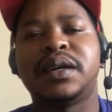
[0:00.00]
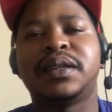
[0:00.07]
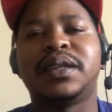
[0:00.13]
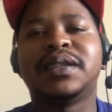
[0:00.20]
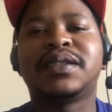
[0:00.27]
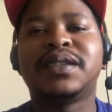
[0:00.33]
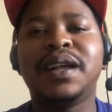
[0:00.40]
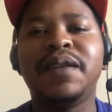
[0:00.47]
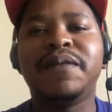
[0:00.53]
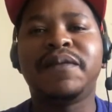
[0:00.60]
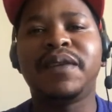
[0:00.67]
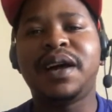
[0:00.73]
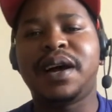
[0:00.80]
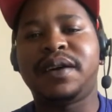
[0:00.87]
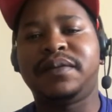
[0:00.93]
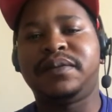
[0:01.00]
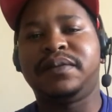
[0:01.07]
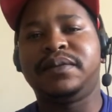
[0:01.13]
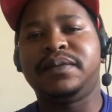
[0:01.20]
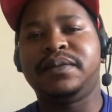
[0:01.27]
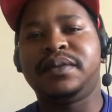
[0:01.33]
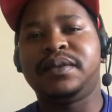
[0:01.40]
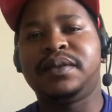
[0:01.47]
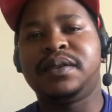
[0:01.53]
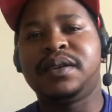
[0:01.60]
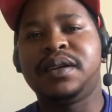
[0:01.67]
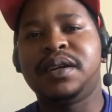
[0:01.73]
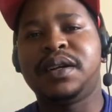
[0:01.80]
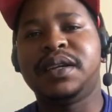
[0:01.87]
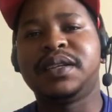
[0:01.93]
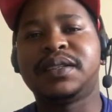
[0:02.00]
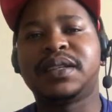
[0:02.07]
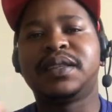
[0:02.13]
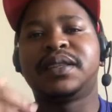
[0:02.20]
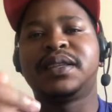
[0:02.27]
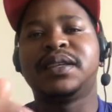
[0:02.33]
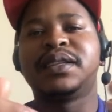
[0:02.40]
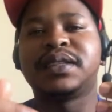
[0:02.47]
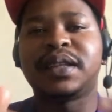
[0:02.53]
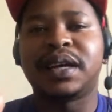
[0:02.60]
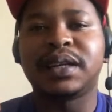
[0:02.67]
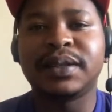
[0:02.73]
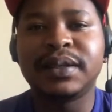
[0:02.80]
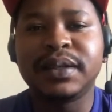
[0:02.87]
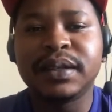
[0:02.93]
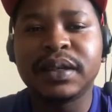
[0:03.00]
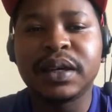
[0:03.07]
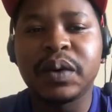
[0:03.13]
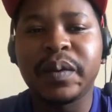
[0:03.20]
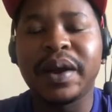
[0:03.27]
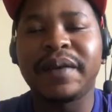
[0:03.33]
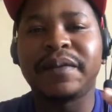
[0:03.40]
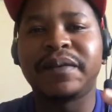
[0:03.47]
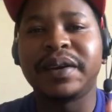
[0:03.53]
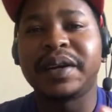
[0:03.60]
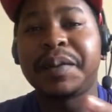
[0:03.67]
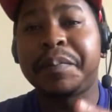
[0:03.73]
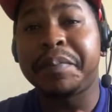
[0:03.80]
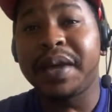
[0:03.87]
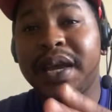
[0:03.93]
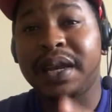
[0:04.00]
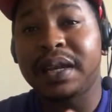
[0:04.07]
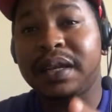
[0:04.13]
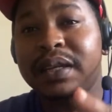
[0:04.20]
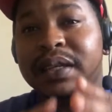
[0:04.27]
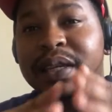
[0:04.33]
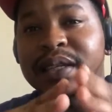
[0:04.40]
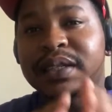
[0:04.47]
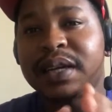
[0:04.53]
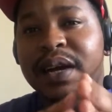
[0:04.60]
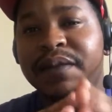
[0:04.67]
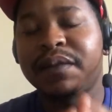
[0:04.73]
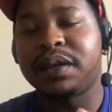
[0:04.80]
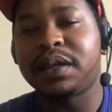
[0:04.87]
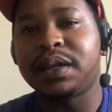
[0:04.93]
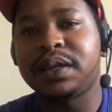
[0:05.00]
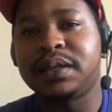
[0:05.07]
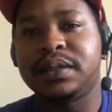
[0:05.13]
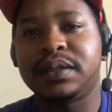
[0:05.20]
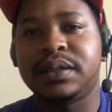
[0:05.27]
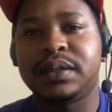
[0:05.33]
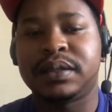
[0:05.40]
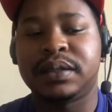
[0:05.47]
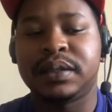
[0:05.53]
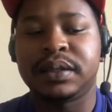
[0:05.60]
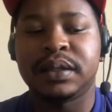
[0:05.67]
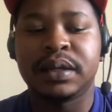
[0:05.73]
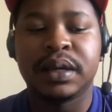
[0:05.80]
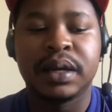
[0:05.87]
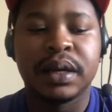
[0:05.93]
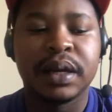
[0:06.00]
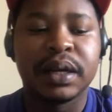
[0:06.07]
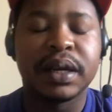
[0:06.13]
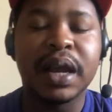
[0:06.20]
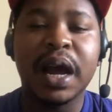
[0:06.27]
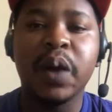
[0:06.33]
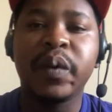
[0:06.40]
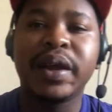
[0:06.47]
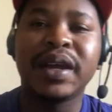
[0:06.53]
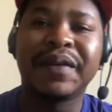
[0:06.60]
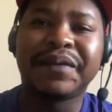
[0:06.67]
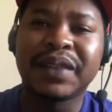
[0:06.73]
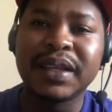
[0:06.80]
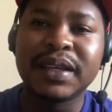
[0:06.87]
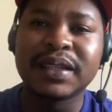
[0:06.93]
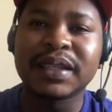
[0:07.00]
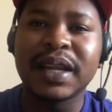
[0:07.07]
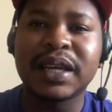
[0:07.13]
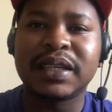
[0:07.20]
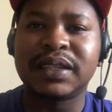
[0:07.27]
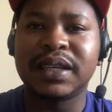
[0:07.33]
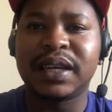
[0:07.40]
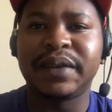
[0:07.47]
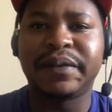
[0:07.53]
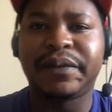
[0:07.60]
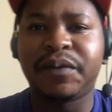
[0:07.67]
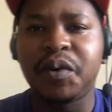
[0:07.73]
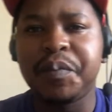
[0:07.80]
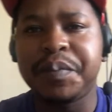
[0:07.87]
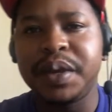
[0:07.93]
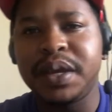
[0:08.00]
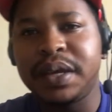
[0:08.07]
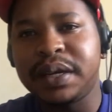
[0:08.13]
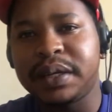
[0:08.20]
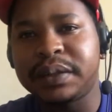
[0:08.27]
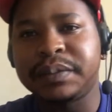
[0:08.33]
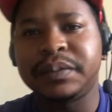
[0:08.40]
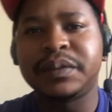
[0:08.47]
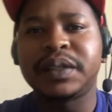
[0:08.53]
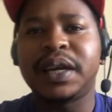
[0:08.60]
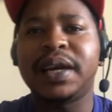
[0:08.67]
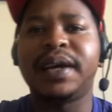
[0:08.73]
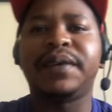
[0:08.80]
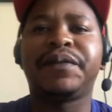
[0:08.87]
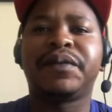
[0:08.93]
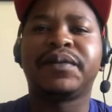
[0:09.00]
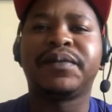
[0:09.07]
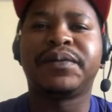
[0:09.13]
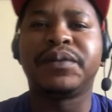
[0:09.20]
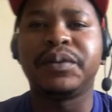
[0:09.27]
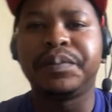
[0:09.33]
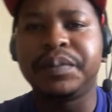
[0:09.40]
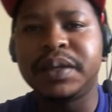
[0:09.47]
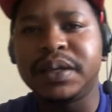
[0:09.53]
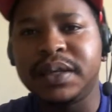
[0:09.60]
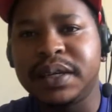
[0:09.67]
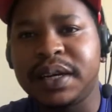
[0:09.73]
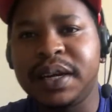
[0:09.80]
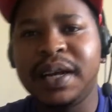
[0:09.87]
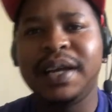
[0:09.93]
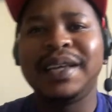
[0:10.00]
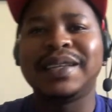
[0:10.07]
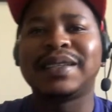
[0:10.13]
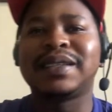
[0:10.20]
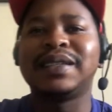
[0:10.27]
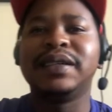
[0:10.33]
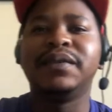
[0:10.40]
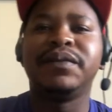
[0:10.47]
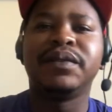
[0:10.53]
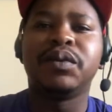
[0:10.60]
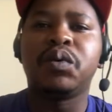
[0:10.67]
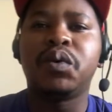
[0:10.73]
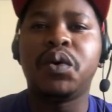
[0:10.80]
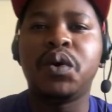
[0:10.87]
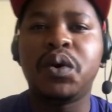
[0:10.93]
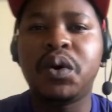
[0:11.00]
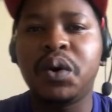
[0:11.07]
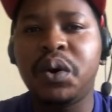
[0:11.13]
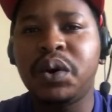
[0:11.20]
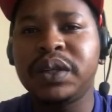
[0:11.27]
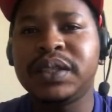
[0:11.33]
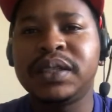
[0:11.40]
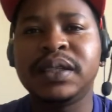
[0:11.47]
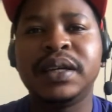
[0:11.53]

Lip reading: The self-love is the thing that we are very bad at as Africans. Now we have things like xenophobia, Afrophobia, civil wars,